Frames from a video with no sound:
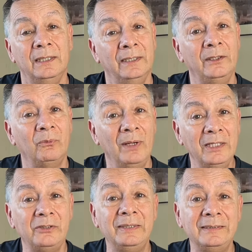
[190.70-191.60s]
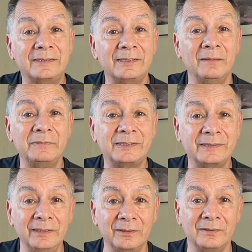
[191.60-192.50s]
And they're rendering some
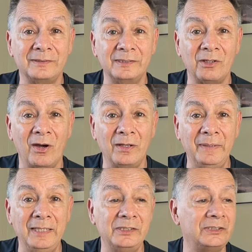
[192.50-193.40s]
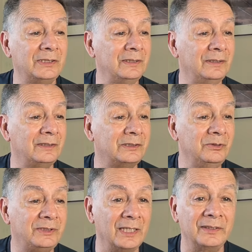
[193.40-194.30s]
skills, this automation, this
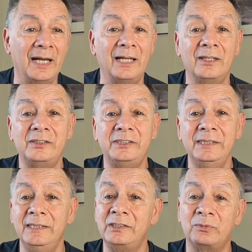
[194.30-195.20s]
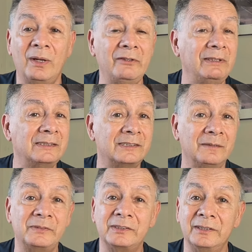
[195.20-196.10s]
new technology is rendering
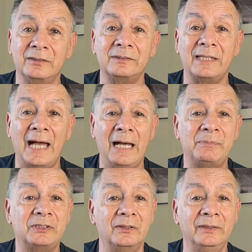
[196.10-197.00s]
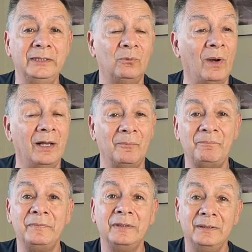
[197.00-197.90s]
some skills obsolete while
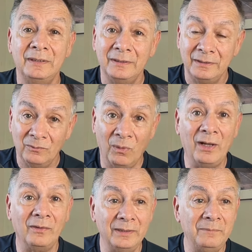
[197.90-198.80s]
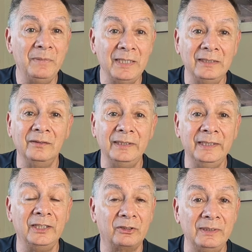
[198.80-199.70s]
while admittingly
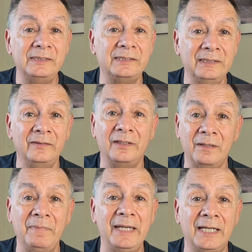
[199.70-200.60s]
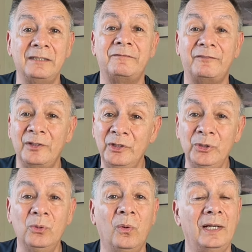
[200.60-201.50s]
increasing the demand for
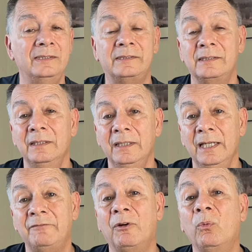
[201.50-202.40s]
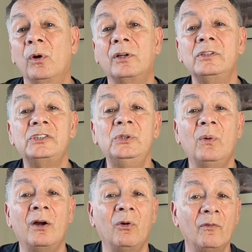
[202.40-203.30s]
new ones. And for workers who
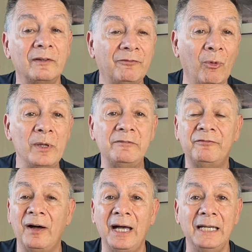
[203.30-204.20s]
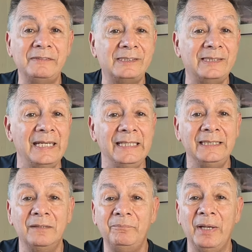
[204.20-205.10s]
are over forty-five, staying
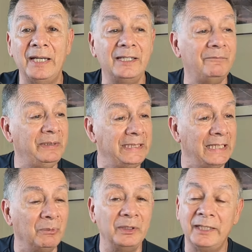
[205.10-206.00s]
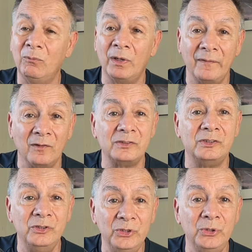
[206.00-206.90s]
competitive, being able to get one of those
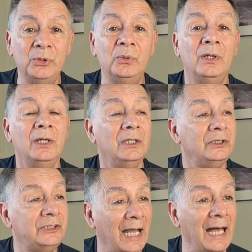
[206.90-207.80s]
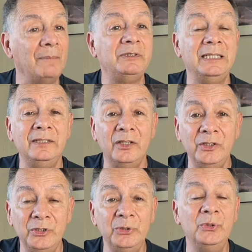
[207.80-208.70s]
new jobs in the
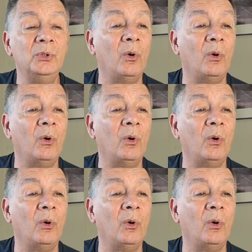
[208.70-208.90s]
new